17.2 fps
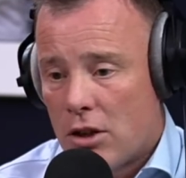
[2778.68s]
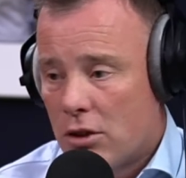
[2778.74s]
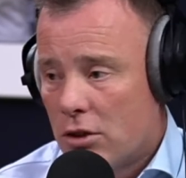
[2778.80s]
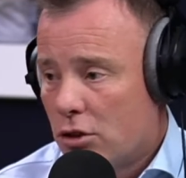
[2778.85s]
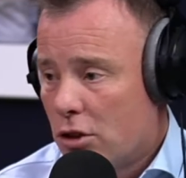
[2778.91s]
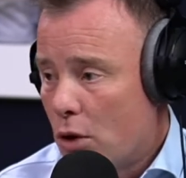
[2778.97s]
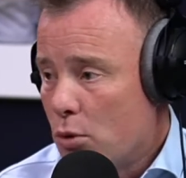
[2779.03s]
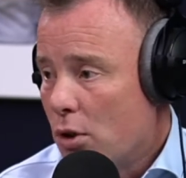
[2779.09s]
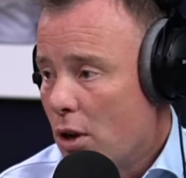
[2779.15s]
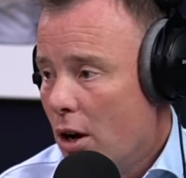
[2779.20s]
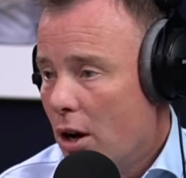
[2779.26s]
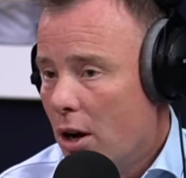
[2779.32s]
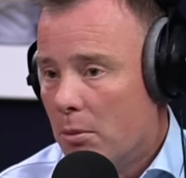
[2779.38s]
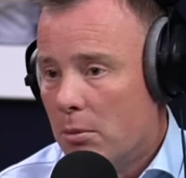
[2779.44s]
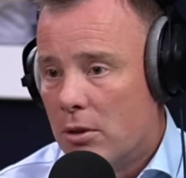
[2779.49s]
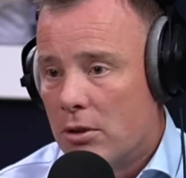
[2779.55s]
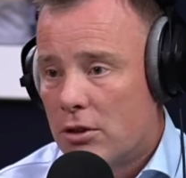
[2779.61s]
so
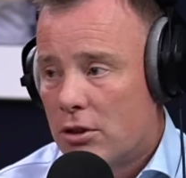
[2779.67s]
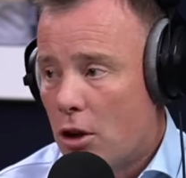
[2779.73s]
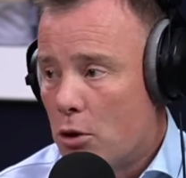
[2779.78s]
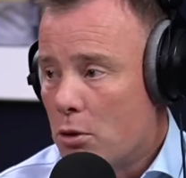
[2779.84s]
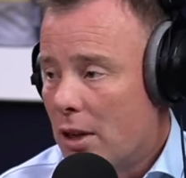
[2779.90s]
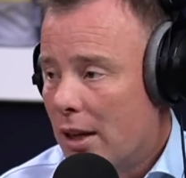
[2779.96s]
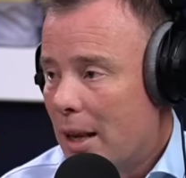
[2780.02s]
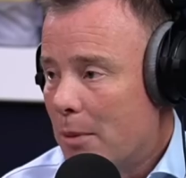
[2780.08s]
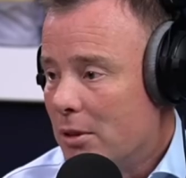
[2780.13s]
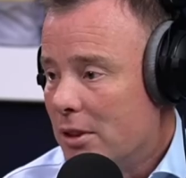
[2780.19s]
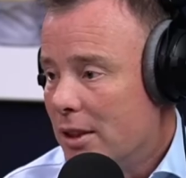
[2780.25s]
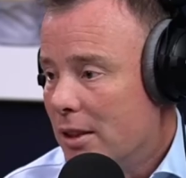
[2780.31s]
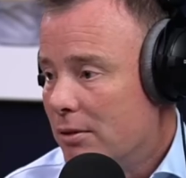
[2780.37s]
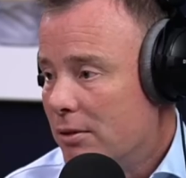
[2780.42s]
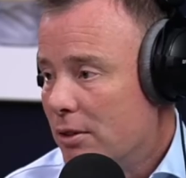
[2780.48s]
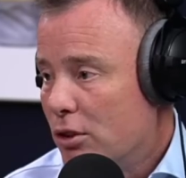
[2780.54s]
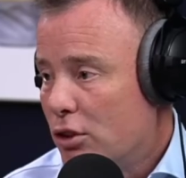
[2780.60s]
calm, so
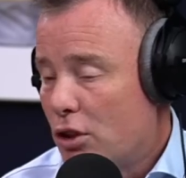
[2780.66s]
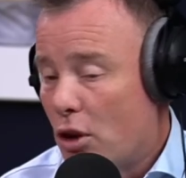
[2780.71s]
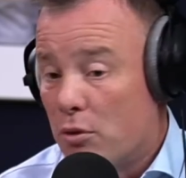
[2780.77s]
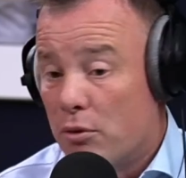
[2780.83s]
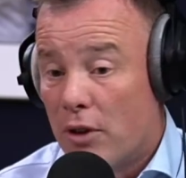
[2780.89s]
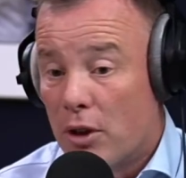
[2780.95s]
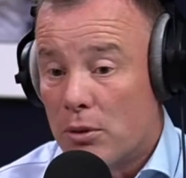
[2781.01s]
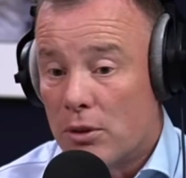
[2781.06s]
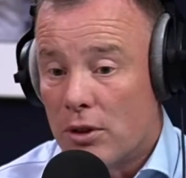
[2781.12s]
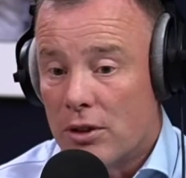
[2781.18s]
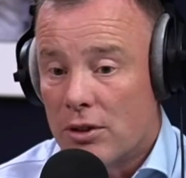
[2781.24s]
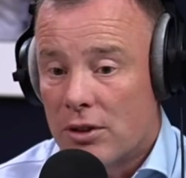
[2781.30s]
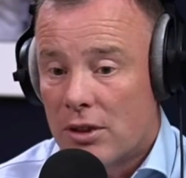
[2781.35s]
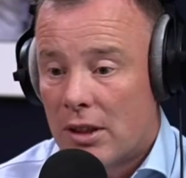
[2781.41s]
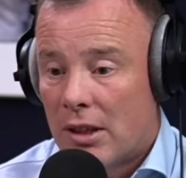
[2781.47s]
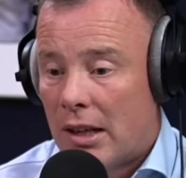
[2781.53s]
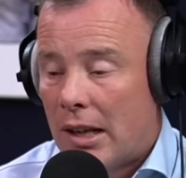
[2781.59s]
collaborative, so
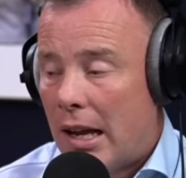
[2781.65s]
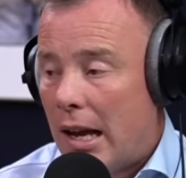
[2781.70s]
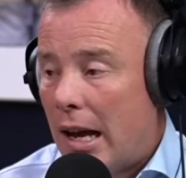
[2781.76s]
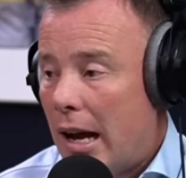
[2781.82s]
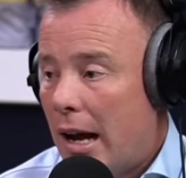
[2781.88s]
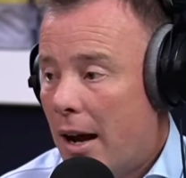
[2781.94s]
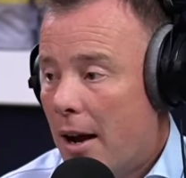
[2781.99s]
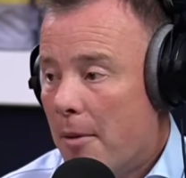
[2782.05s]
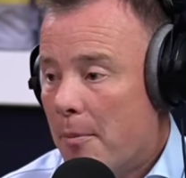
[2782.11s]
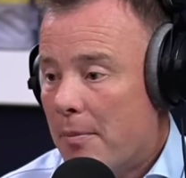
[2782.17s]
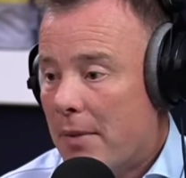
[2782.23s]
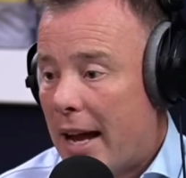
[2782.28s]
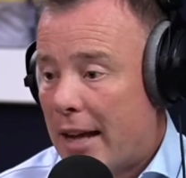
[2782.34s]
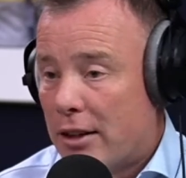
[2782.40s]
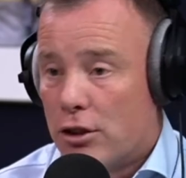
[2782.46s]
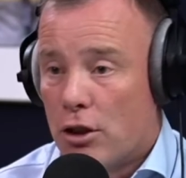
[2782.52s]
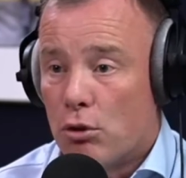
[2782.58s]
focused, and
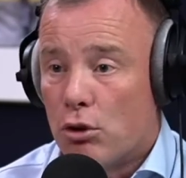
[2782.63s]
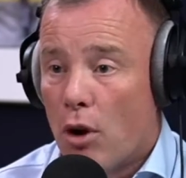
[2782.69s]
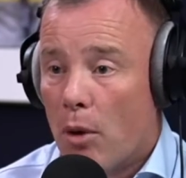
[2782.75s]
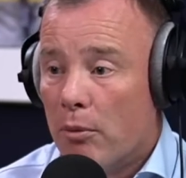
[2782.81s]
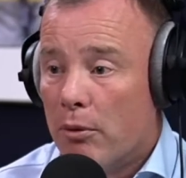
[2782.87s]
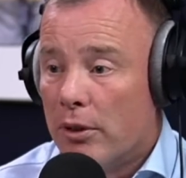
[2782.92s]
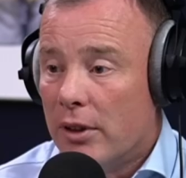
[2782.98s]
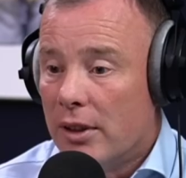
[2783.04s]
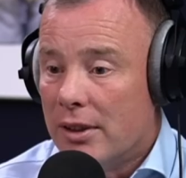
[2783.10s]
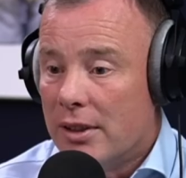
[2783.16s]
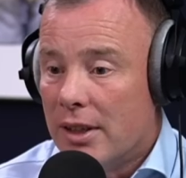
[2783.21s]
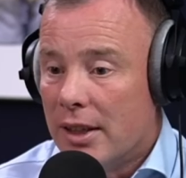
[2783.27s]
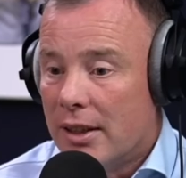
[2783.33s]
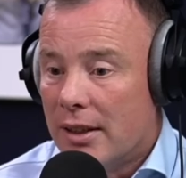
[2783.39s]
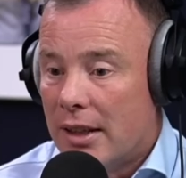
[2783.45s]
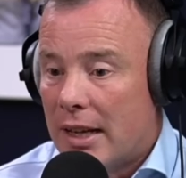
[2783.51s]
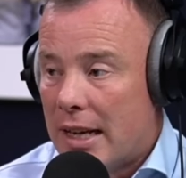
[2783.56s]
so confident
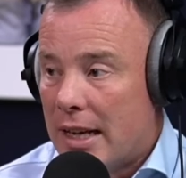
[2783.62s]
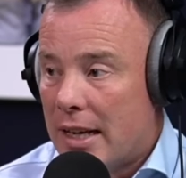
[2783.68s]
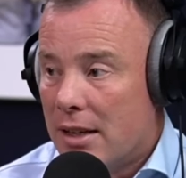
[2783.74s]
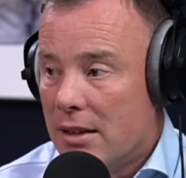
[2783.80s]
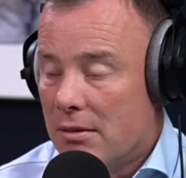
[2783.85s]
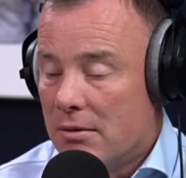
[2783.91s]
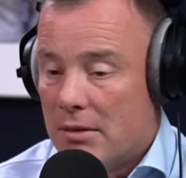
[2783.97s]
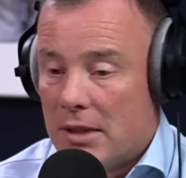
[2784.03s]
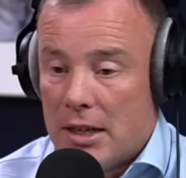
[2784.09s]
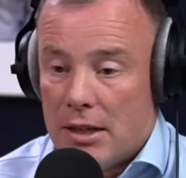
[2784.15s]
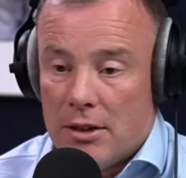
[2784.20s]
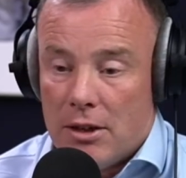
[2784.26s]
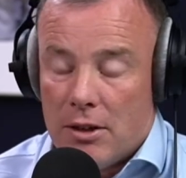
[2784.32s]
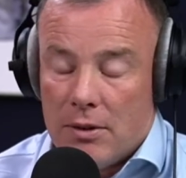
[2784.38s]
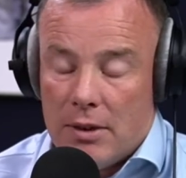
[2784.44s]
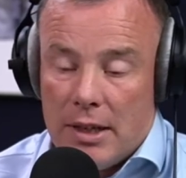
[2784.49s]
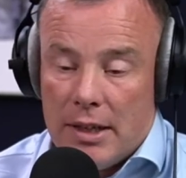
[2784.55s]
in
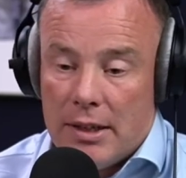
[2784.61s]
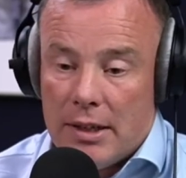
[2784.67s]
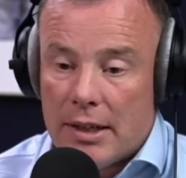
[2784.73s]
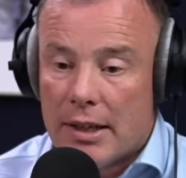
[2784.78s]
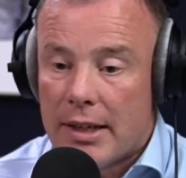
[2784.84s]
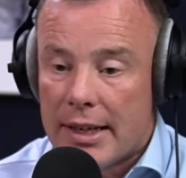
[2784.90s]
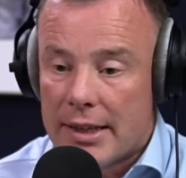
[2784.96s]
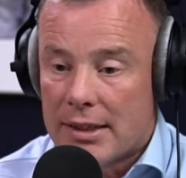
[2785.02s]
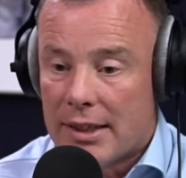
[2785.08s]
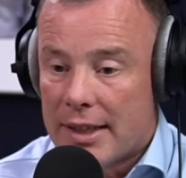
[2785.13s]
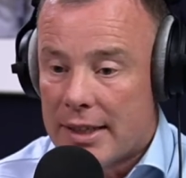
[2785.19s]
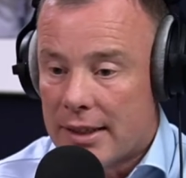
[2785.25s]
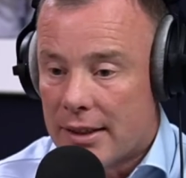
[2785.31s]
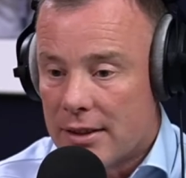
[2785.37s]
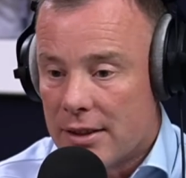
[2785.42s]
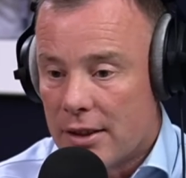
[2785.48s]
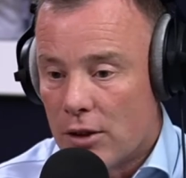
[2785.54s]
that he's
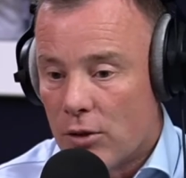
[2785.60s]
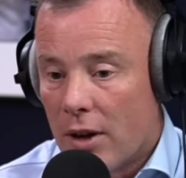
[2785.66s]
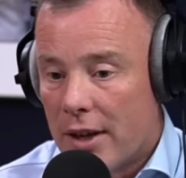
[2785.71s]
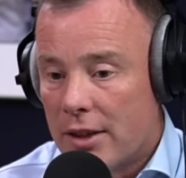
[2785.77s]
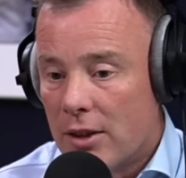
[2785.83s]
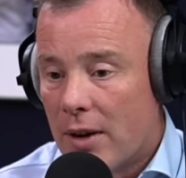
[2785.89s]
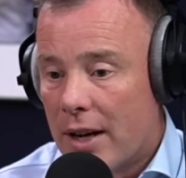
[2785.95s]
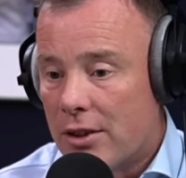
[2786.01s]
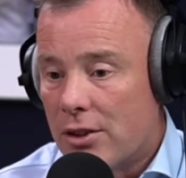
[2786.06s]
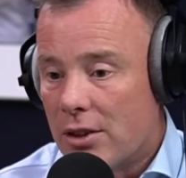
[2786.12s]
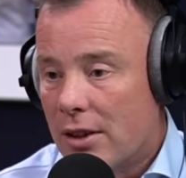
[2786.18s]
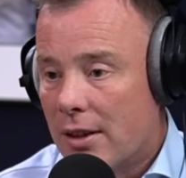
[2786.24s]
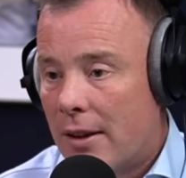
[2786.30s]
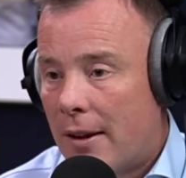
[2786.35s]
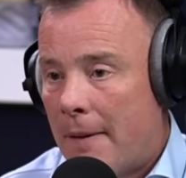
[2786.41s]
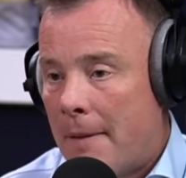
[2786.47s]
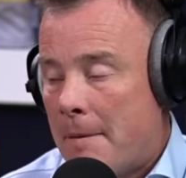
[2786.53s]
leading us in the right
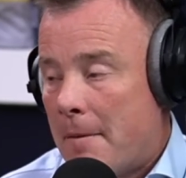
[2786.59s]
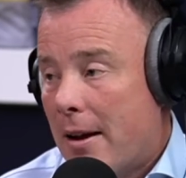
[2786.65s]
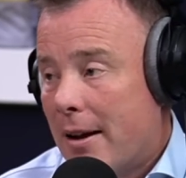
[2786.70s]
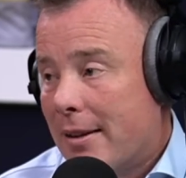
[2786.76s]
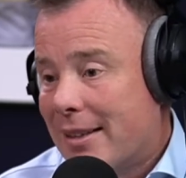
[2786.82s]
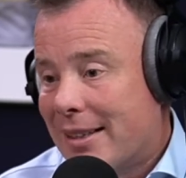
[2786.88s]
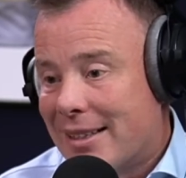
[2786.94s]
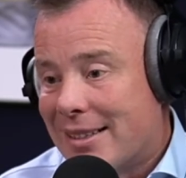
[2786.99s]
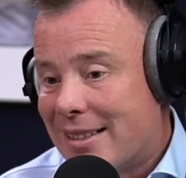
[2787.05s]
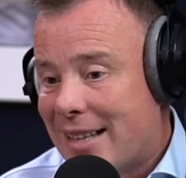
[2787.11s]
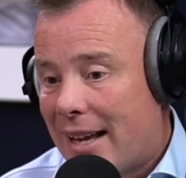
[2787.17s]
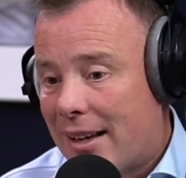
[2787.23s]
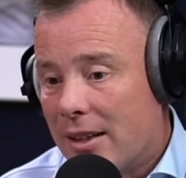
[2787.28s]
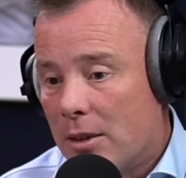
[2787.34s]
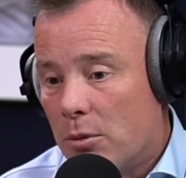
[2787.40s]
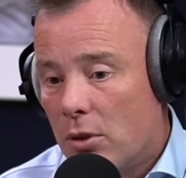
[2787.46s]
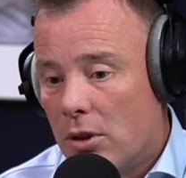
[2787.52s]
direction. I think it's
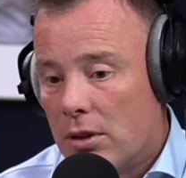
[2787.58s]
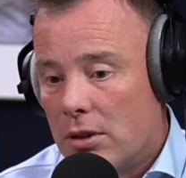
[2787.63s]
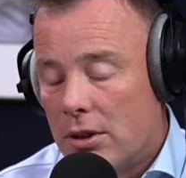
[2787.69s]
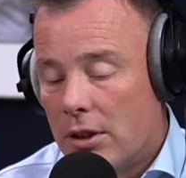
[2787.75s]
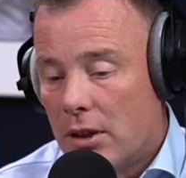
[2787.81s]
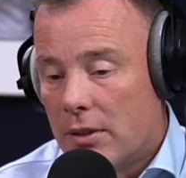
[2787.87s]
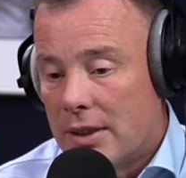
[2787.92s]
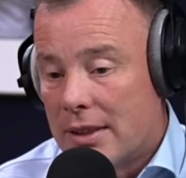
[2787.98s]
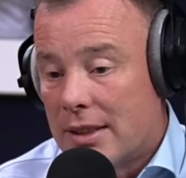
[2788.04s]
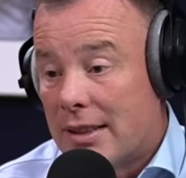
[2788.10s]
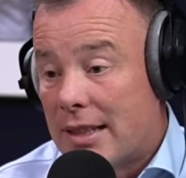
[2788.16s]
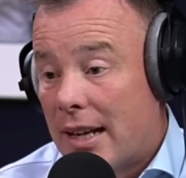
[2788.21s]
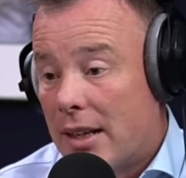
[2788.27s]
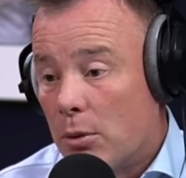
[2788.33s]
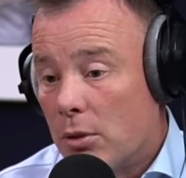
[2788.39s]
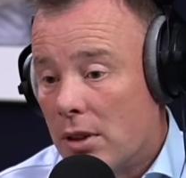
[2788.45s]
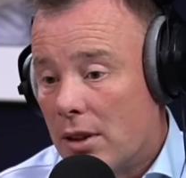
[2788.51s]
exactly what
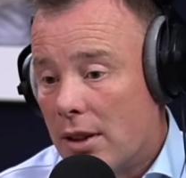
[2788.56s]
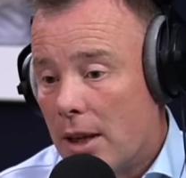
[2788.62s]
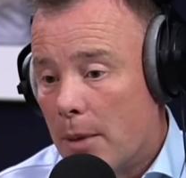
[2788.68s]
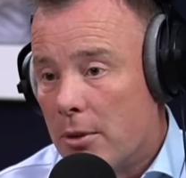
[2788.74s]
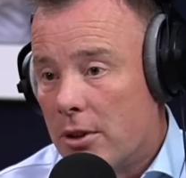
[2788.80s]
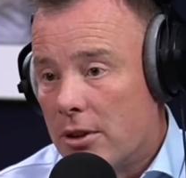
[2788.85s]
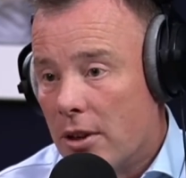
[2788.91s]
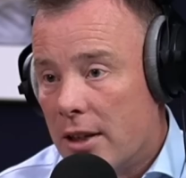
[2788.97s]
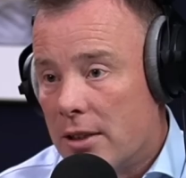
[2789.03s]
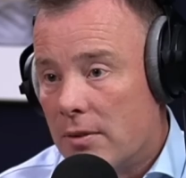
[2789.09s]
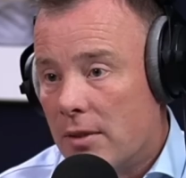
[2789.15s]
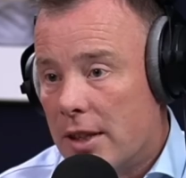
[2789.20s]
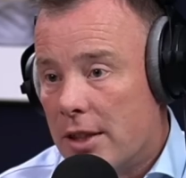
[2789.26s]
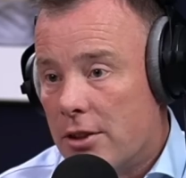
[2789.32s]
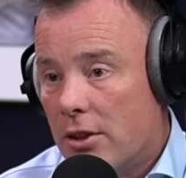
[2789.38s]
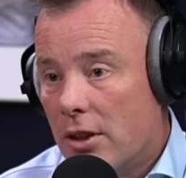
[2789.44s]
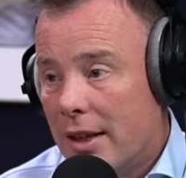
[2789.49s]
a club the size of
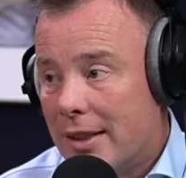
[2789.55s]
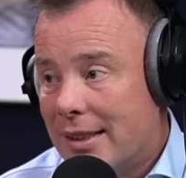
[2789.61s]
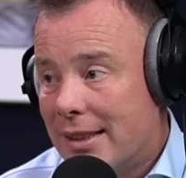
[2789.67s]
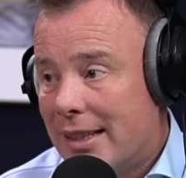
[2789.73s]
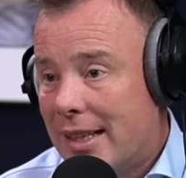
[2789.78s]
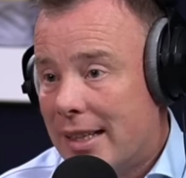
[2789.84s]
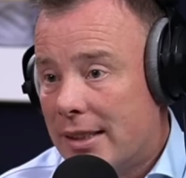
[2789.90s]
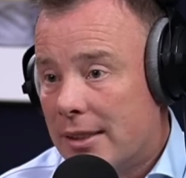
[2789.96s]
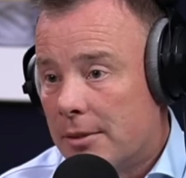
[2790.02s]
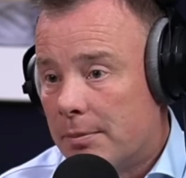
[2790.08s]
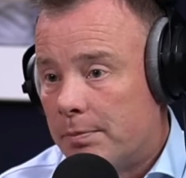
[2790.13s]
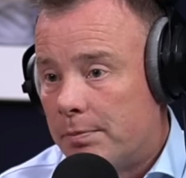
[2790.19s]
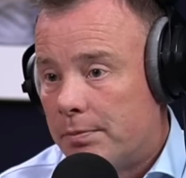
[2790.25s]
Leeds United needs.